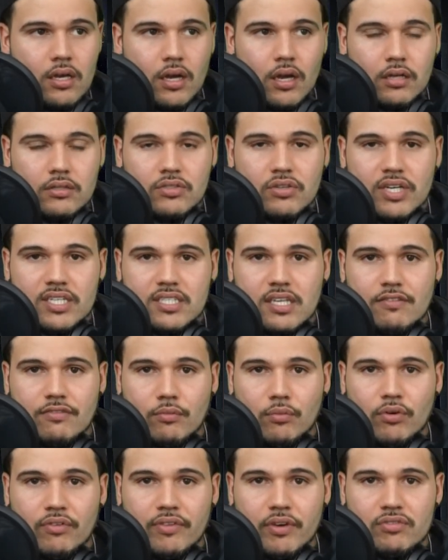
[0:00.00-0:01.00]
Until next time,
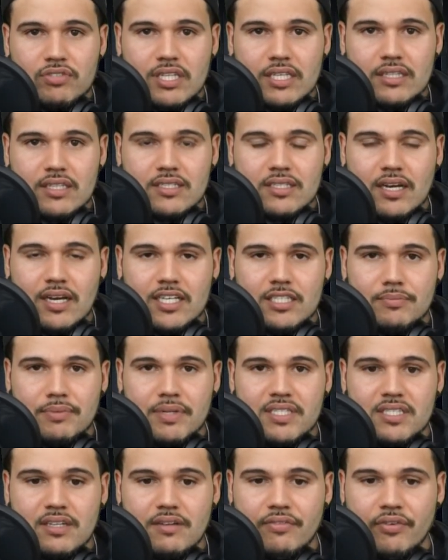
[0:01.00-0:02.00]
for more videos like these, guys,
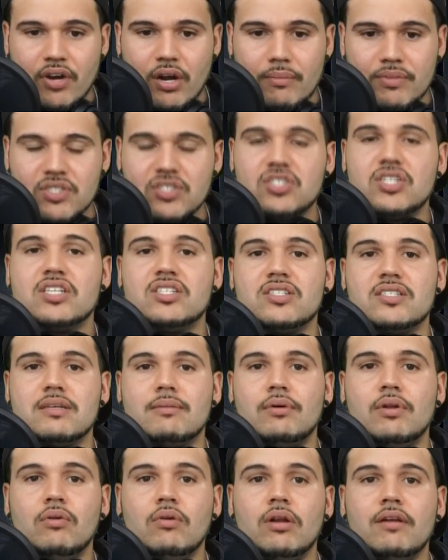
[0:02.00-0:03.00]
please leave your comments and suggestions
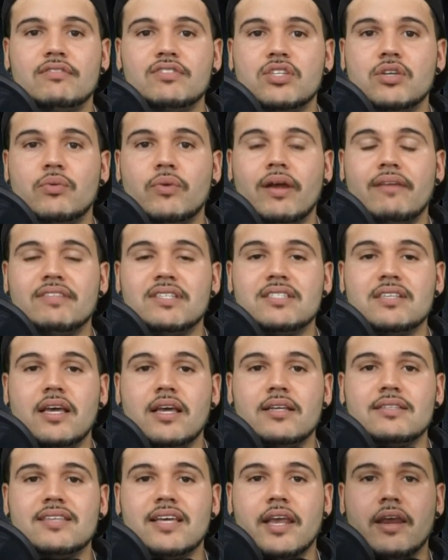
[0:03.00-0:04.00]
down below. I'd love to hear what you have to
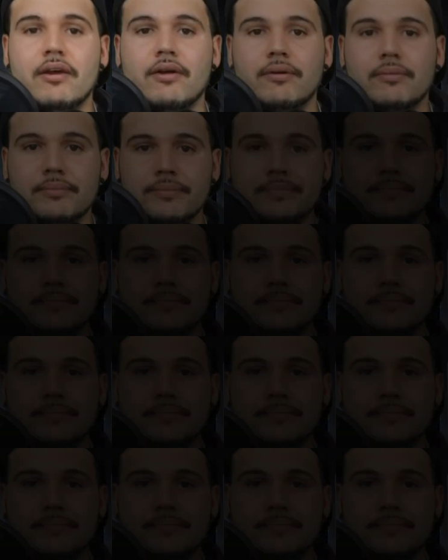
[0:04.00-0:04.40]
say. Take care.